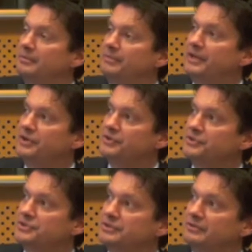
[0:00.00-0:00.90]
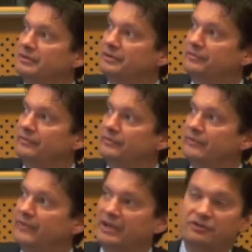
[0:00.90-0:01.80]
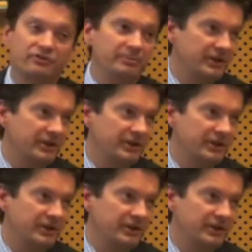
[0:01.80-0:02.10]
because of this,